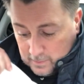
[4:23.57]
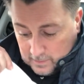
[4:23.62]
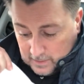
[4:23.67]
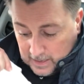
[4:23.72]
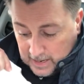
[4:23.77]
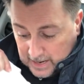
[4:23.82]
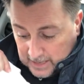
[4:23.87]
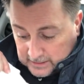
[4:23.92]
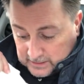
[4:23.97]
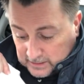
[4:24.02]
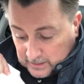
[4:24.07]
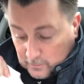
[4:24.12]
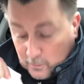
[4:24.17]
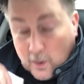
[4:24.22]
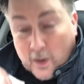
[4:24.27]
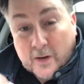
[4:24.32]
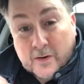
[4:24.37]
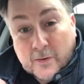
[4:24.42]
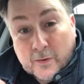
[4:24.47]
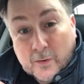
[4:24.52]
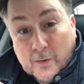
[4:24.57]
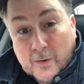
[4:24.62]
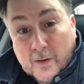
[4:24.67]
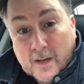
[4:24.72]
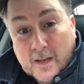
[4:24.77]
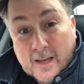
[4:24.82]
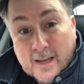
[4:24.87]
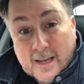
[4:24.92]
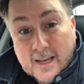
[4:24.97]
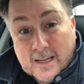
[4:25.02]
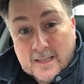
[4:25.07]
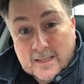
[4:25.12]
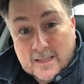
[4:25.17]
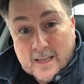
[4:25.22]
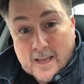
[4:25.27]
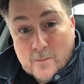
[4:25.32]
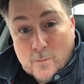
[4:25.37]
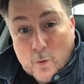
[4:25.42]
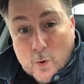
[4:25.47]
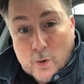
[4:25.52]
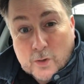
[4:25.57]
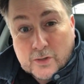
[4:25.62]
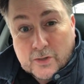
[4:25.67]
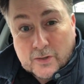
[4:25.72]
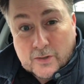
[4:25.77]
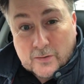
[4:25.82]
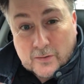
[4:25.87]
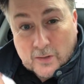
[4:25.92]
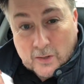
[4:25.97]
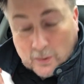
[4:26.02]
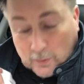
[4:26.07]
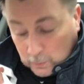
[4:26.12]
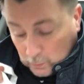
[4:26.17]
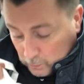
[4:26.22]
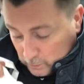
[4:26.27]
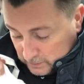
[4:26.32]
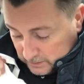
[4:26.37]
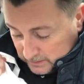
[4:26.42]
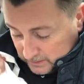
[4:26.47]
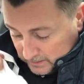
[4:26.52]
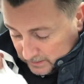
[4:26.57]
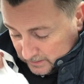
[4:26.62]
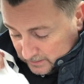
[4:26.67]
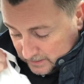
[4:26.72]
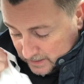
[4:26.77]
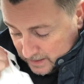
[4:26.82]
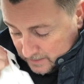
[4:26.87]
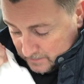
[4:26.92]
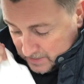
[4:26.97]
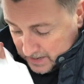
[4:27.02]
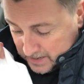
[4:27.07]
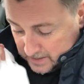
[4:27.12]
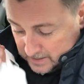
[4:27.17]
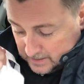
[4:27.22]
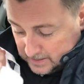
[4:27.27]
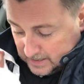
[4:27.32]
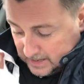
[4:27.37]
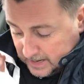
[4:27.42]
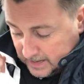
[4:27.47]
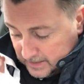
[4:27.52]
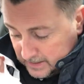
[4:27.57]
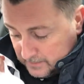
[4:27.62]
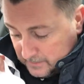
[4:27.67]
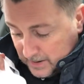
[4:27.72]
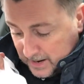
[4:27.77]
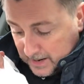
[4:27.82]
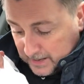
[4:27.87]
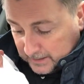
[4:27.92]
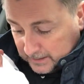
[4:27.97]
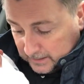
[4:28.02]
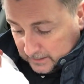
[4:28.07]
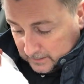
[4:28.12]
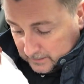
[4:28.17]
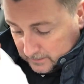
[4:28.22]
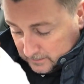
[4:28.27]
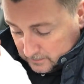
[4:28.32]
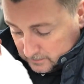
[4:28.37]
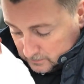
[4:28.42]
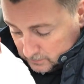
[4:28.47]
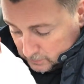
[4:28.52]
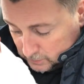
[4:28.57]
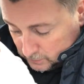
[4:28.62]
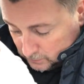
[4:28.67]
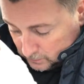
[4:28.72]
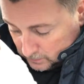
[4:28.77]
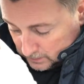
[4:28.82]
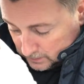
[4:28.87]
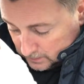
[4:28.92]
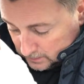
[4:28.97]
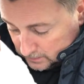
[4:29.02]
actually what I do is I then wash the clothes that I'm in at the back door.